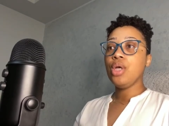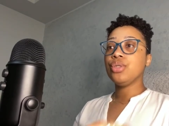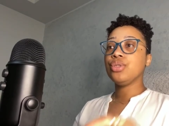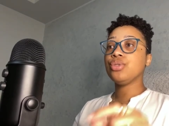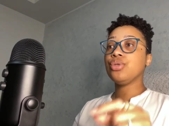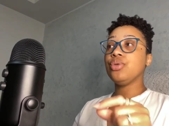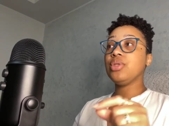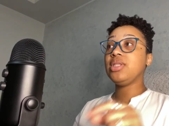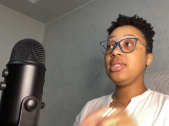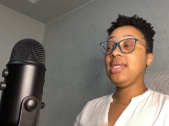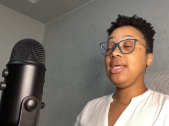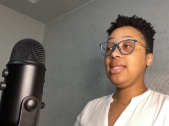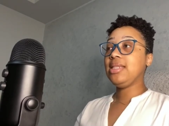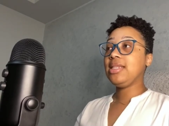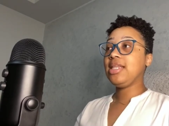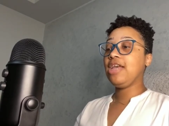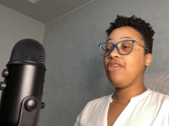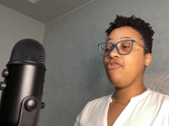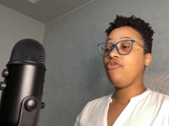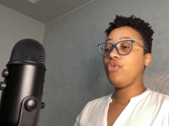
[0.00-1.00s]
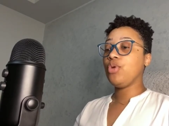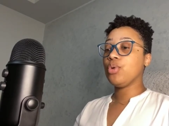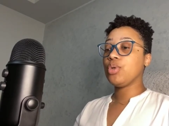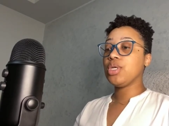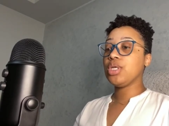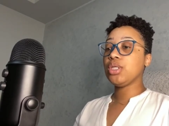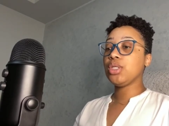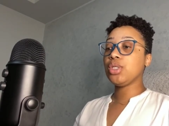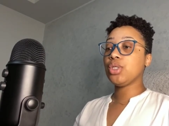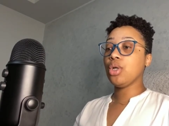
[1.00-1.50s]
So then they
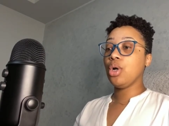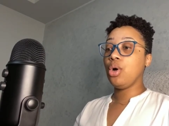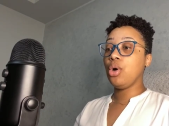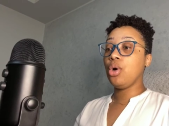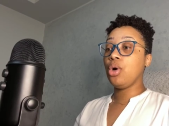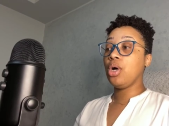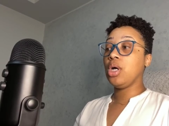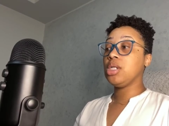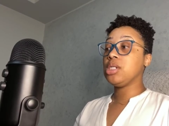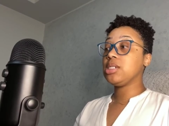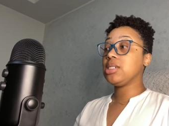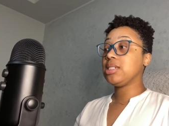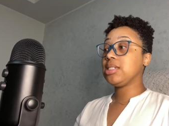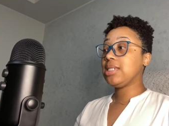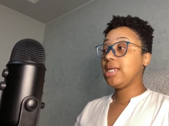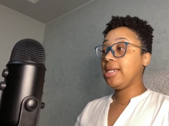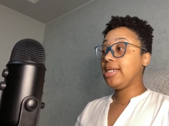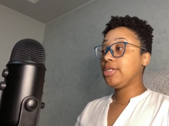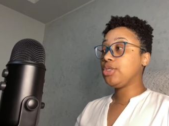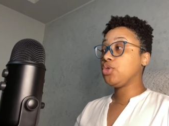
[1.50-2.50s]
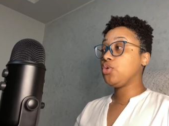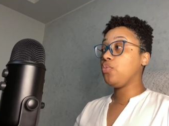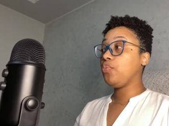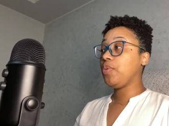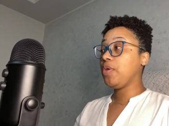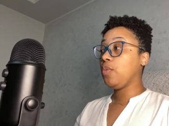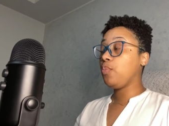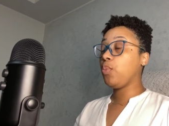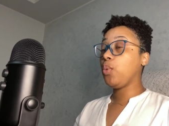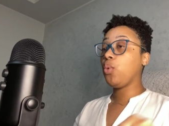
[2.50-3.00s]
focused on selling to
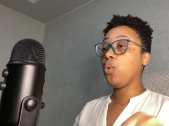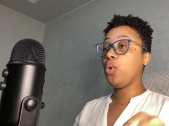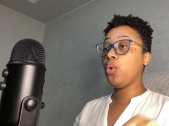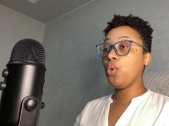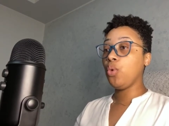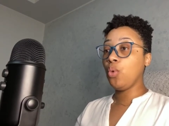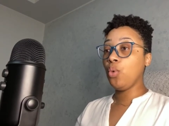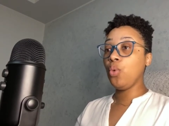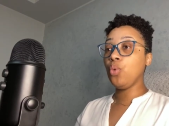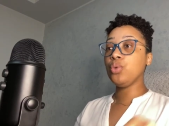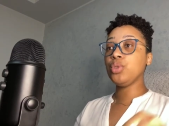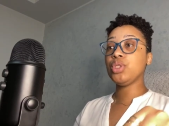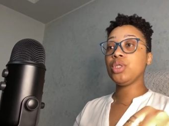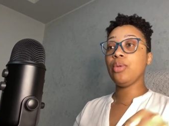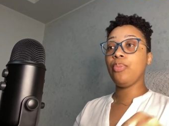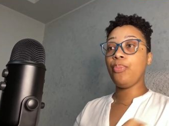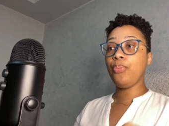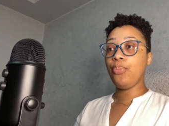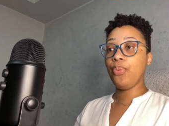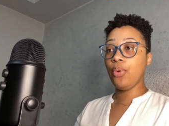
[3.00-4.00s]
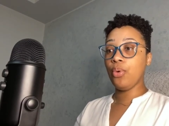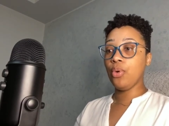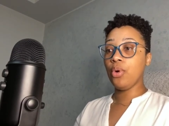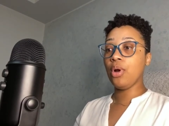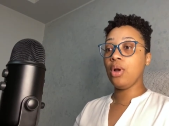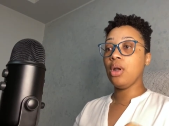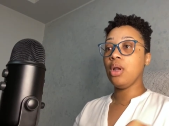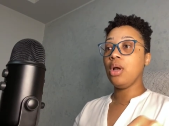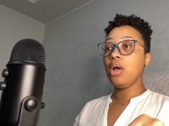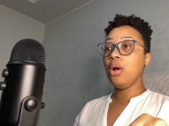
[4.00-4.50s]
people who
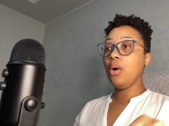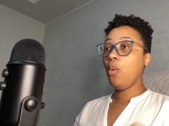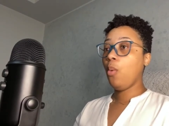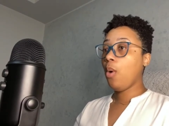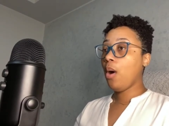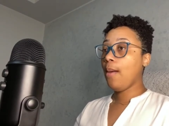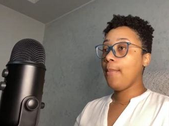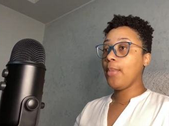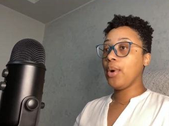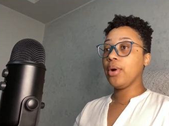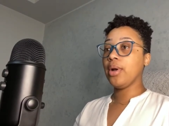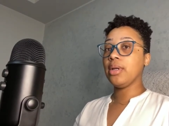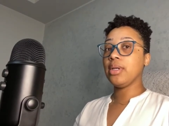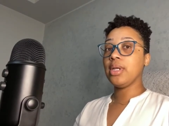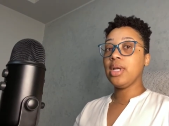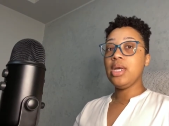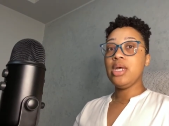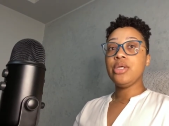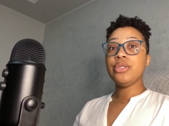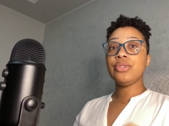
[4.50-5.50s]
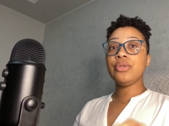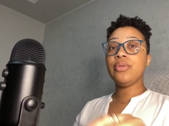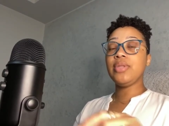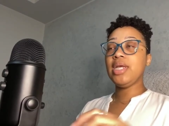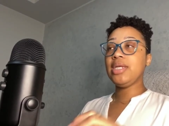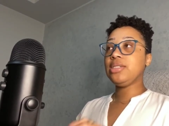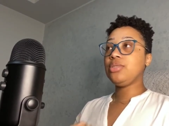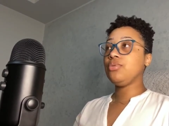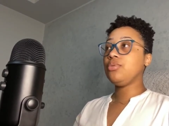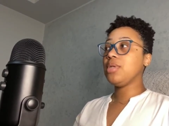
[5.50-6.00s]
support Walmart. So
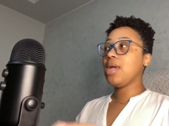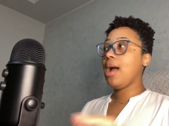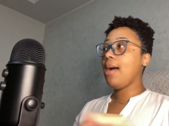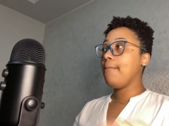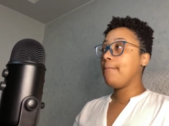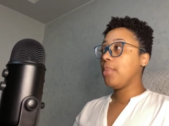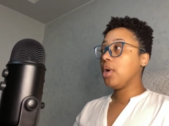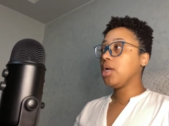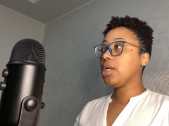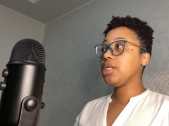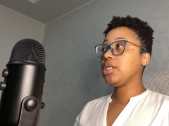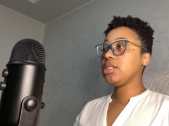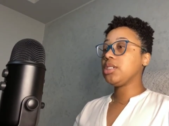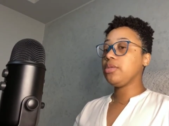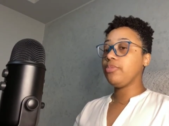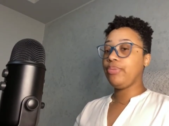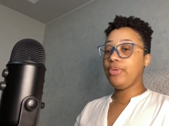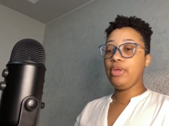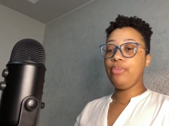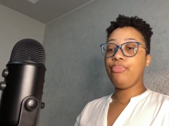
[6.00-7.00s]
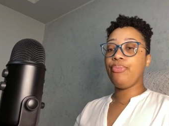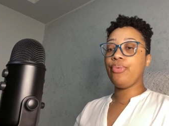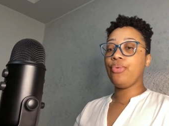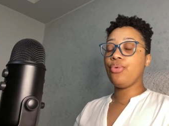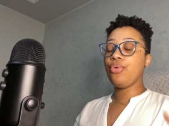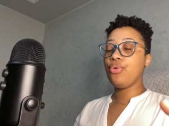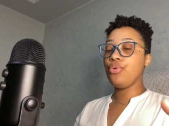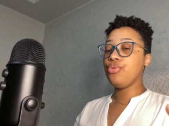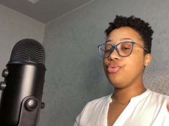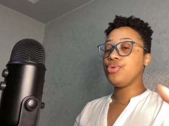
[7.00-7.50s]
they do not market to
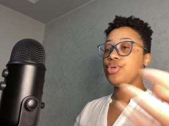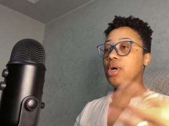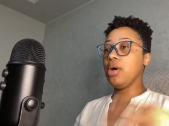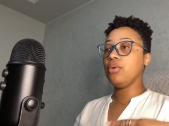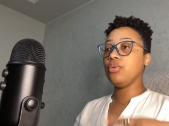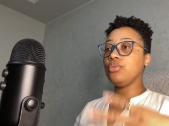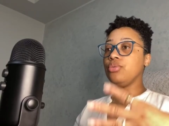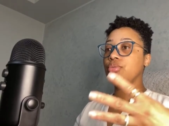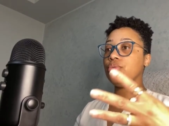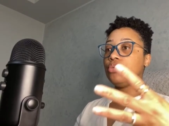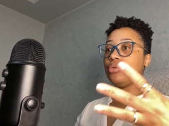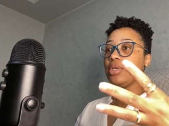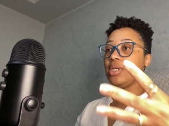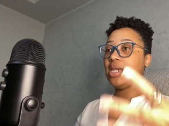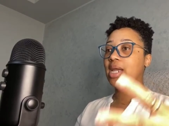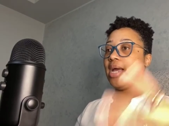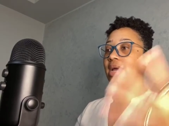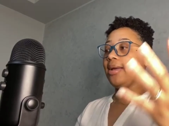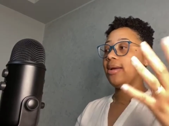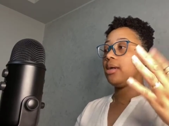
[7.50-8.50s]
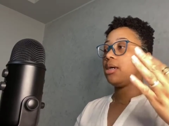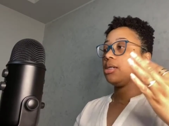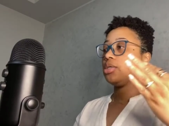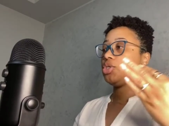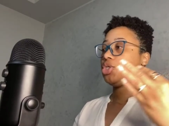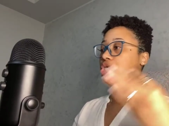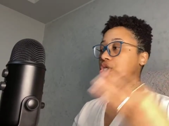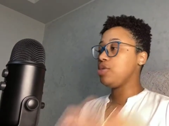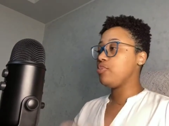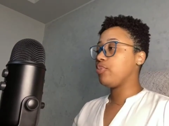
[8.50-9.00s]
people who don't like
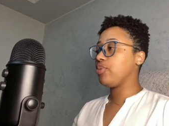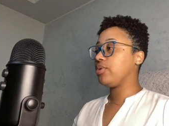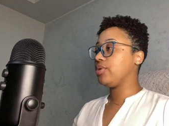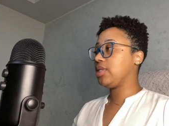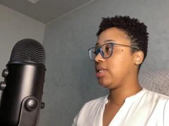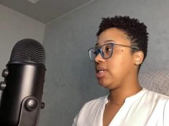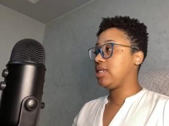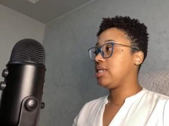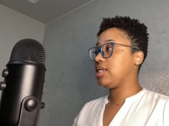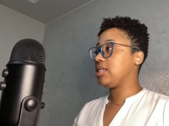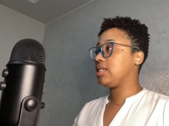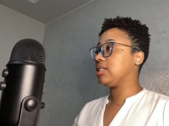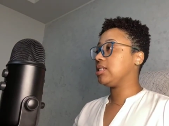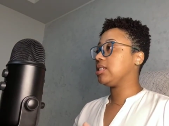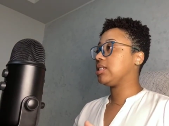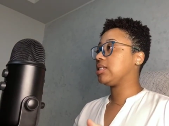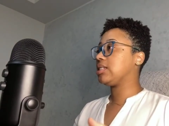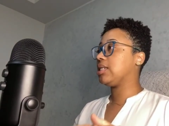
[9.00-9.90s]
cheaper things